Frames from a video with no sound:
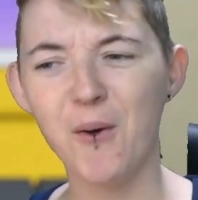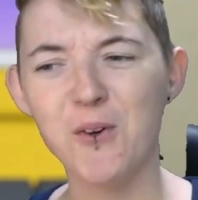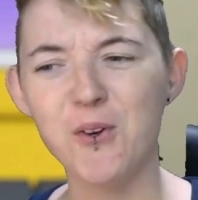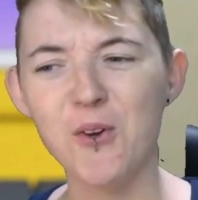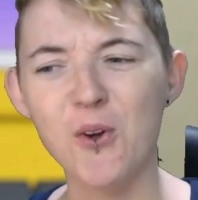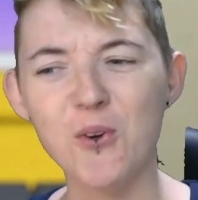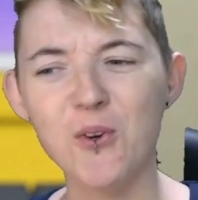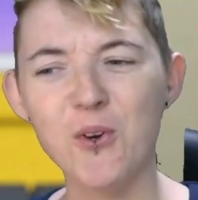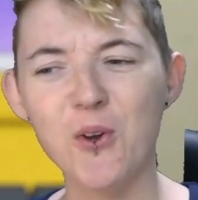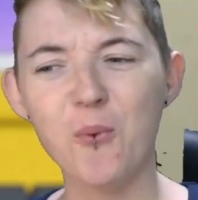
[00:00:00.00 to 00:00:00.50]

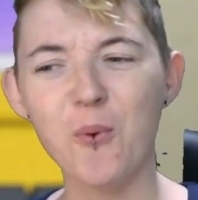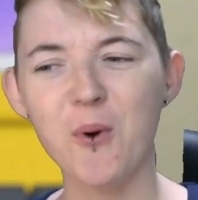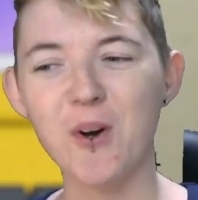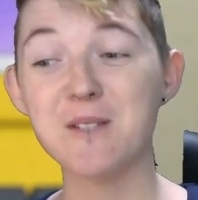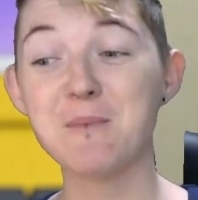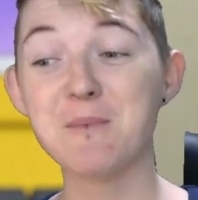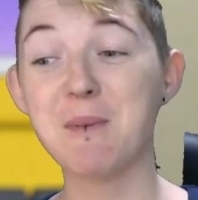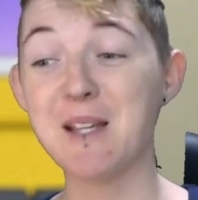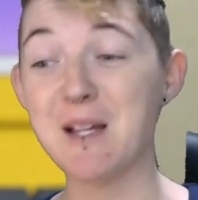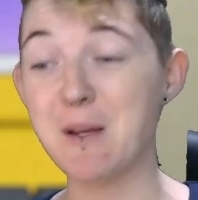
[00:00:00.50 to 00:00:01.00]
Don't know where
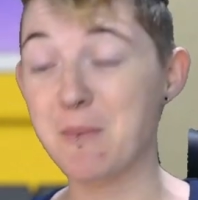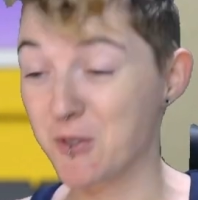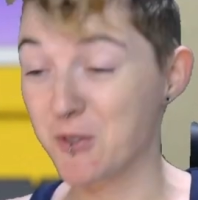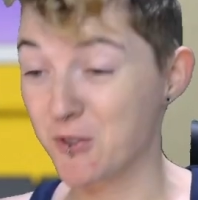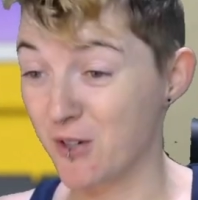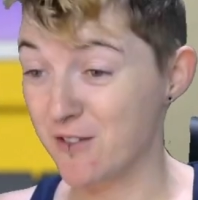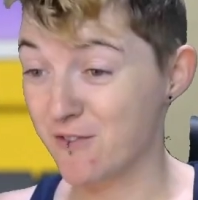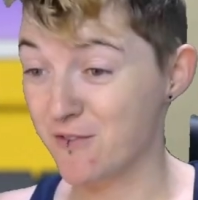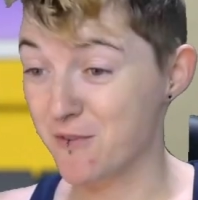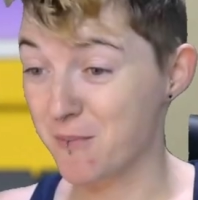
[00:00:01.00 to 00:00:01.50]
it's picking up the
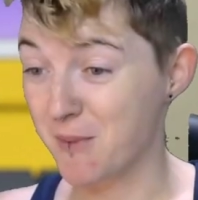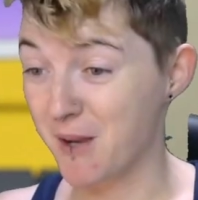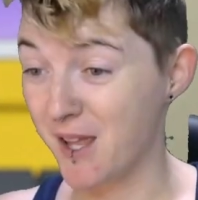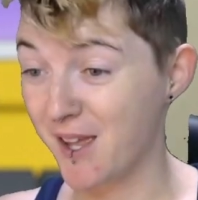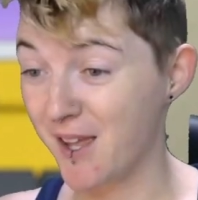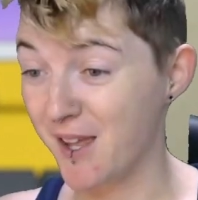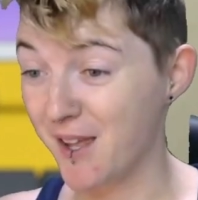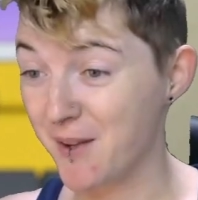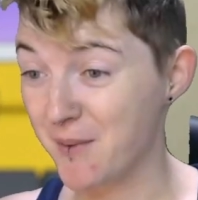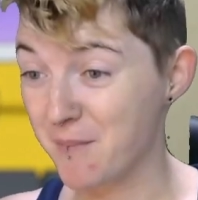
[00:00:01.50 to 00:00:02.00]
green from my
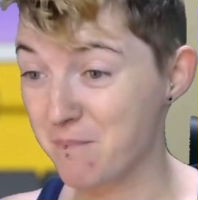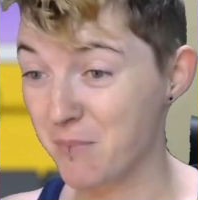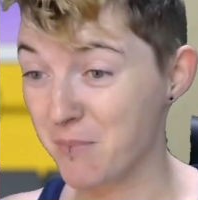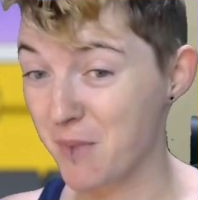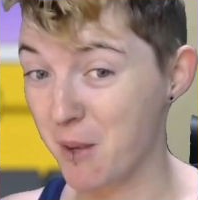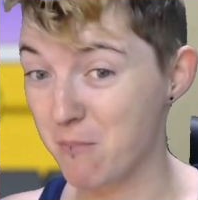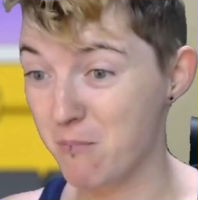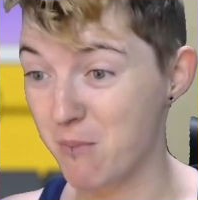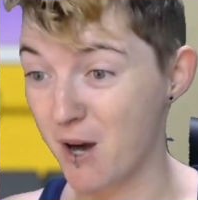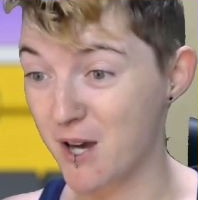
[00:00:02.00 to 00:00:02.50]
hair,
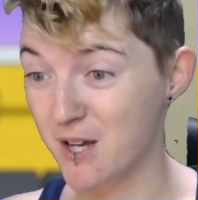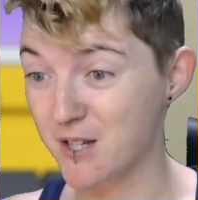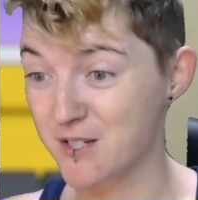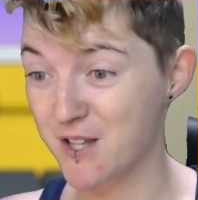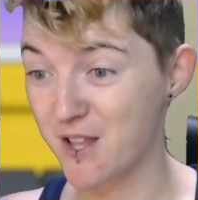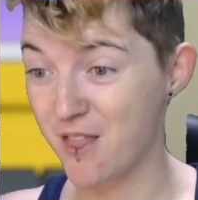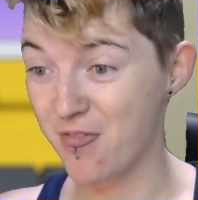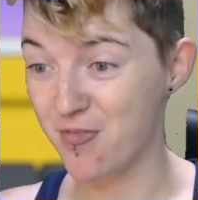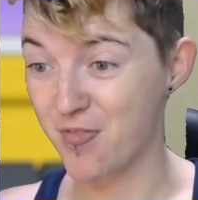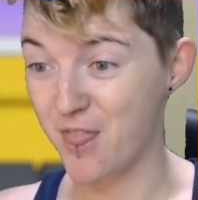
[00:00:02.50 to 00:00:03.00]

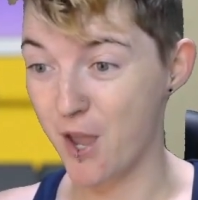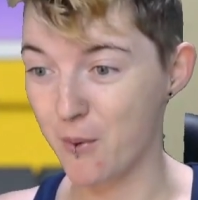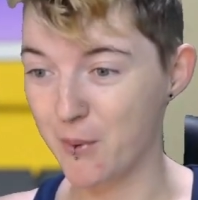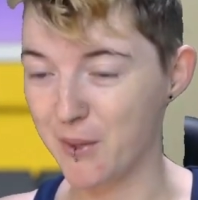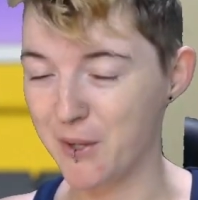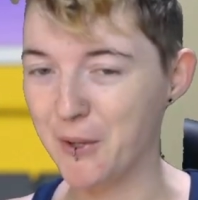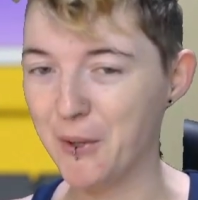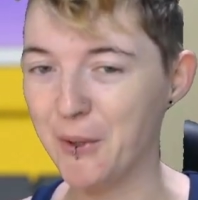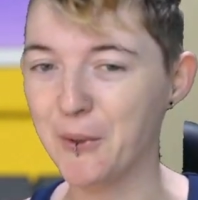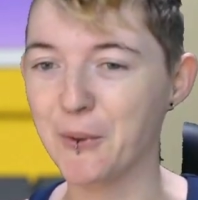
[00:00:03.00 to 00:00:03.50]
but there
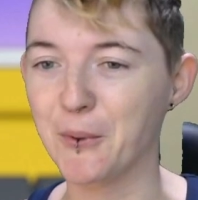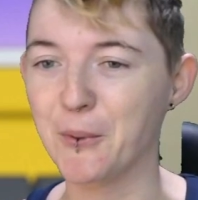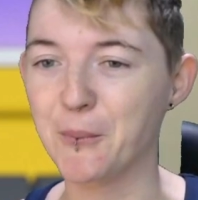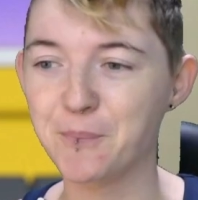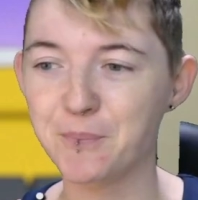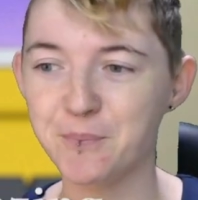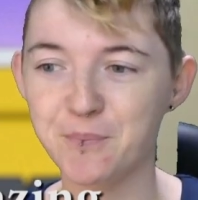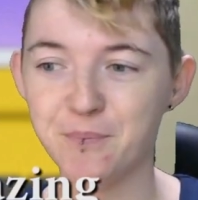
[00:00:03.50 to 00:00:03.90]
we go.